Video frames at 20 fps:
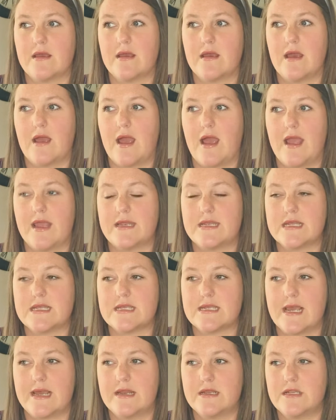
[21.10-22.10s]
I
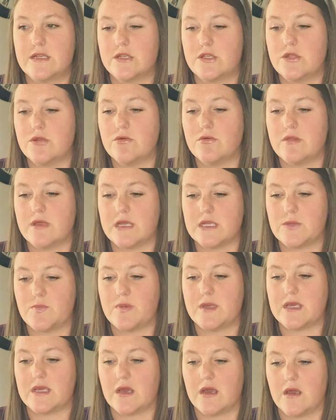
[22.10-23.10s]
decided to do this
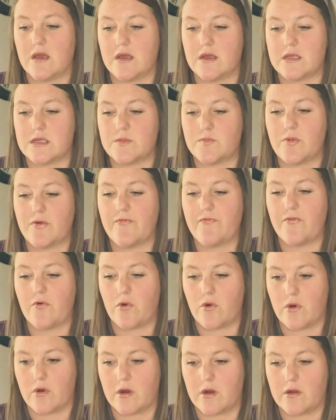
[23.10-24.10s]
because
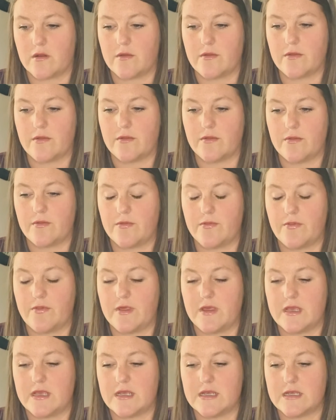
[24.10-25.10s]
before
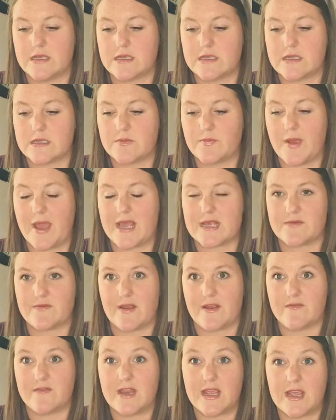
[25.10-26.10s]
these past
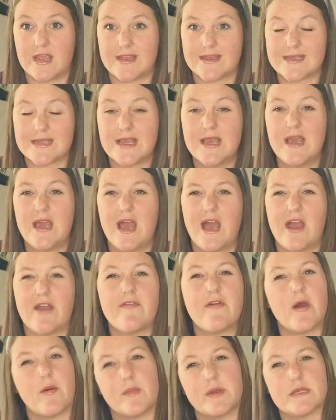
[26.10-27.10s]
5 days, I
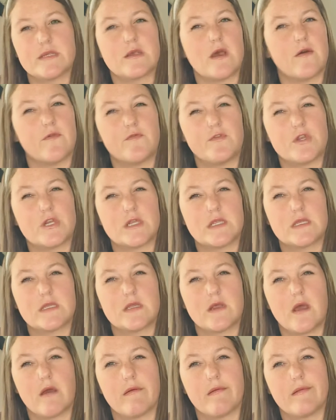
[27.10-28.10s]
found myself
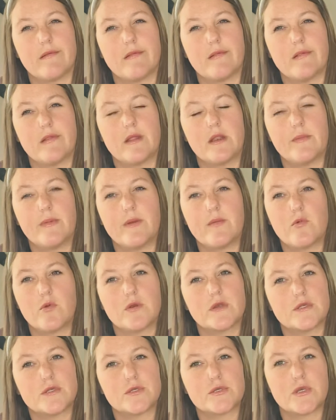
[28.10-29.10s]
just a little bit more
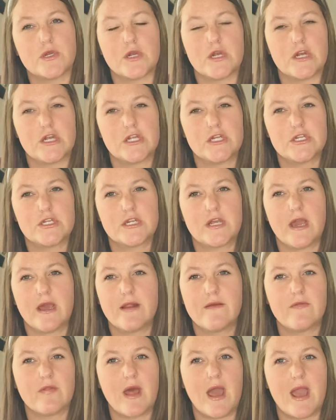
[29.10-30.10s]
discouraged,
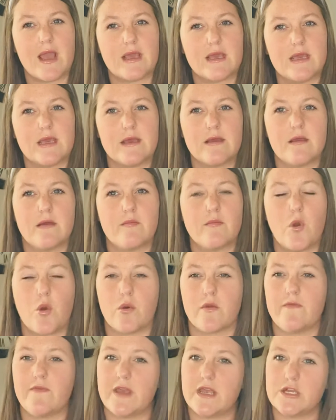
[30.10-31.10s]
kind of lacking
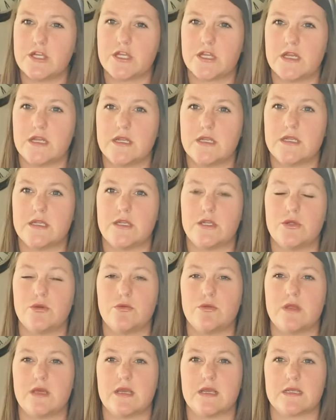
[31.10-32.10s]
motivation to do
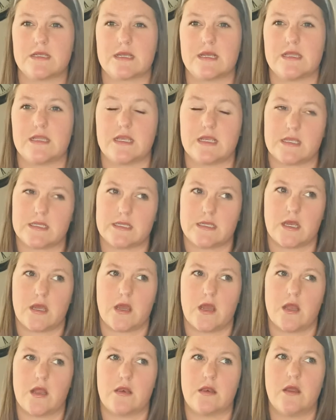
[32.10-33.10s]
things, get things
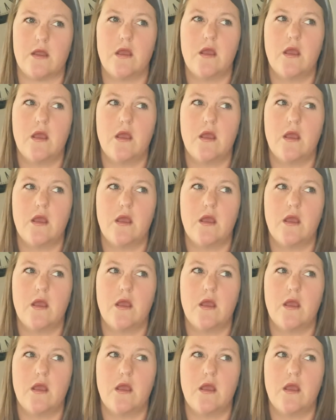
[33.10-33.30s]
done,